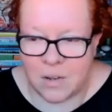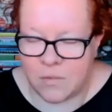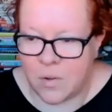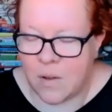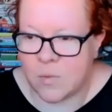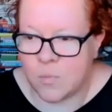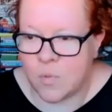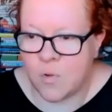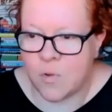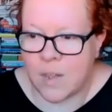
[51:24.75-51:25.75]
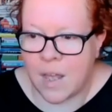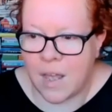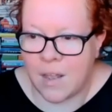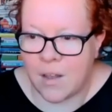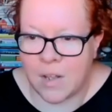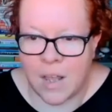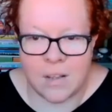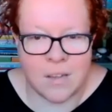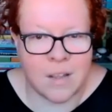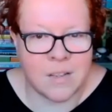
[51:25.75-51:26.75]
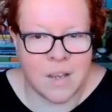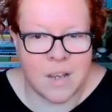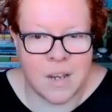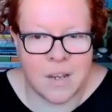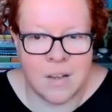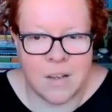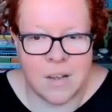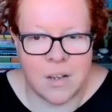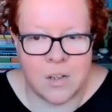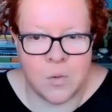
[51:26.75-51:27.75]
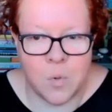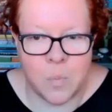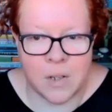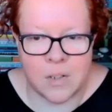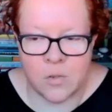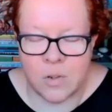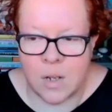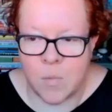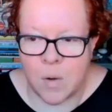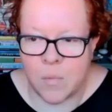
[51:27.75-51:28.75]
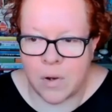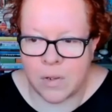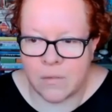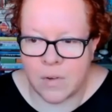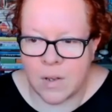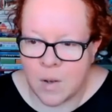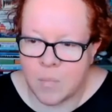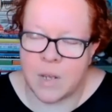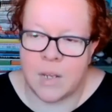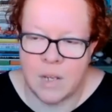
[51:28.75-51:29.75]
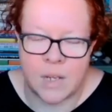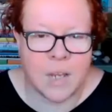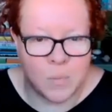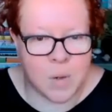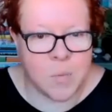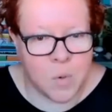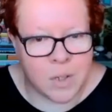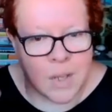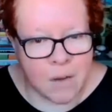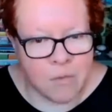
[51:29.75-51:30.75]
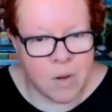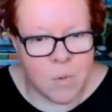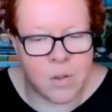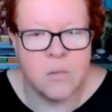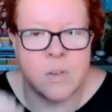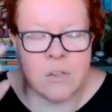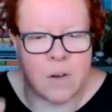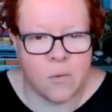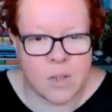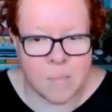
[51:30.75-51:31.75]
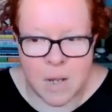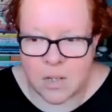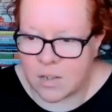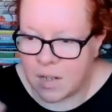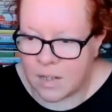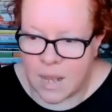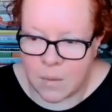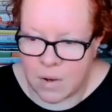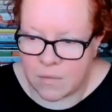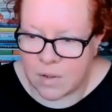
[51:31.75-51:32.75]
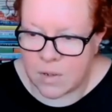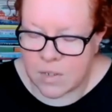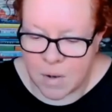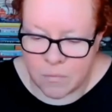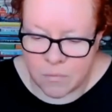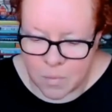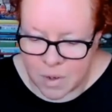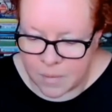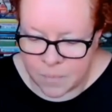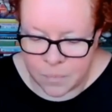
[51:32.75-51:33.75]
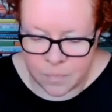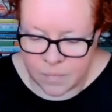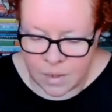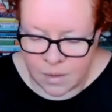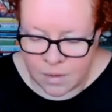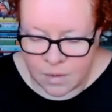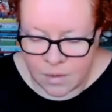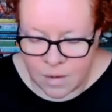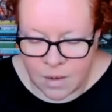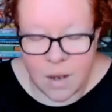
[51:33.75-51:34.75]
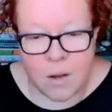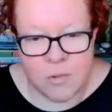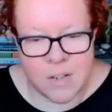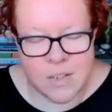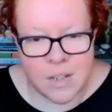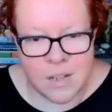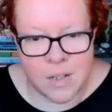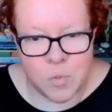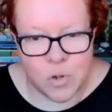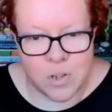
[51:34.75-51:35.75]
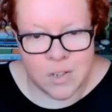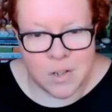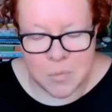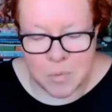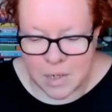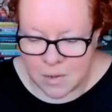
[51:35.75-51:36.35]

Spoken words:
if you have some water on hand that day, you will be able to join in one way or another. But in case people want to gather it while they're on their travels, I'm mentioning it now, even though it's a month away. I'll try and say that in a more concise